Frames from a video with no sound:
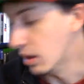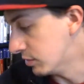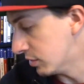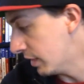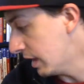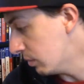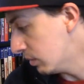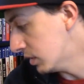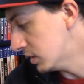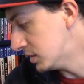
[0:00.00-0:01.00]
So that
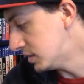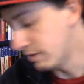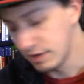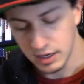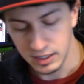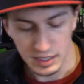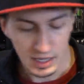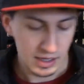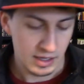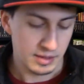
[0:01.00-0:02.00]
was
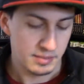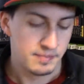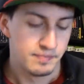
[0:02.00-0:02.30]
$7.99.